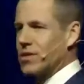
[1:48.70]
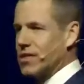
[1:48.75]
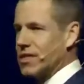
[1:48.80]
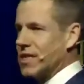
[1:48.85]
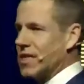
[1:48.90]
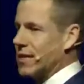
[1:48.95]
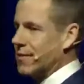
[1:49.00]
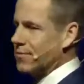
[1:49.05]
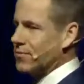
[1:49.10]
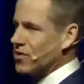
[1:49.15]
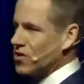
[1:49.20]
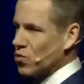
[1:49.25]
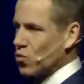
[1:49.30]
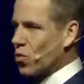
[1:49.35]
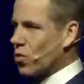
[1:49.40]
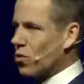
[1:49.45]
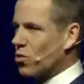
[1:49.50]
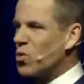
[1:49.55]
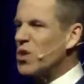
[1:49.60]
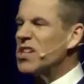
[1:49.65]
teams
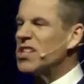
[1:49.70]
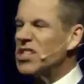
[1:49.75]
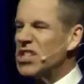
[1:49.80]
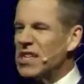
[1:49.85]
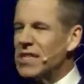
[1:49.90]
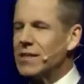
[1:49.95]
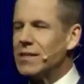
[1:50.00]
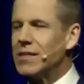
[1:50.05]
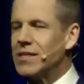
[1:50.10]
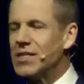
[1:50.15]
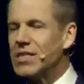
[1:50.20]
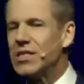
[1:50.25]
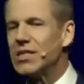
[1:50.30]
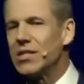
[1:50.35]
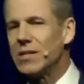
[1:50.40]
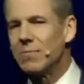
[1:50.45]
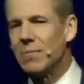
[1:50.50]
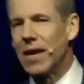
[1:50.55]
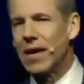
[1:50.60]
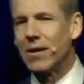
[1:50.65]
were reaching
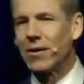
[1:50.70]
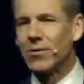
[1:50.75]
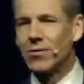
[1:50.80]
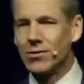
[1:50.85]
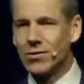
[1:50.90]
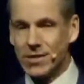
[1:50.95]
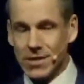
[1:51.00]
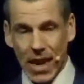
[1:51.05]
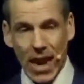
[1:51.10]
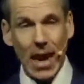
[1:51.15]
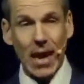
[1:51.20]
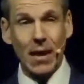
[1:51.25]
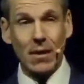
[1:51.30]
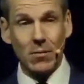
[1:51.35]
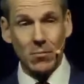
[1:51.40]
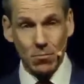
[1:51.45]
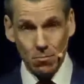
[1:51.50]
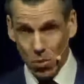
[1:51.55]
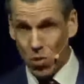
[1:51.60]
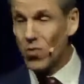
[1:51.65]
decision makers
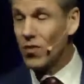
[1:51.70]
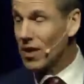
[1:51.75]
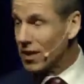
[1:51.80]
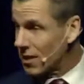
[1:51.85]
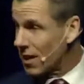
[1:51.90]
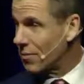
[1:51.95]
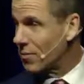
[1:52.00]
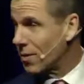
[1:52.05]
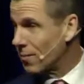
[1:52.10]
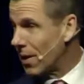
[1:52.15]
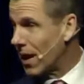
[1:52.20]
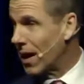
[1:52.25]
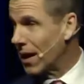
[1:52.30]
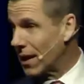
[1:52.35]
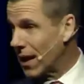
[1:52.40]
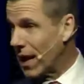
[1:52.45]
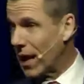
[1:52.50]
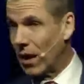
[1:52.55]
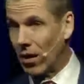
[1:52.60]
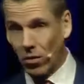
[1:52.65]
and moving them to buy
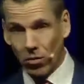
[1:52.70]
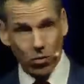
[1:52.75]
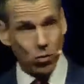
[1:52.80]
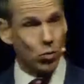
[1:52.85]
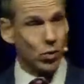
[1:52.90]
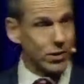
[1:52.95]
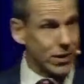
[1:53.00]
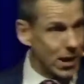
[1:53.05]
now, would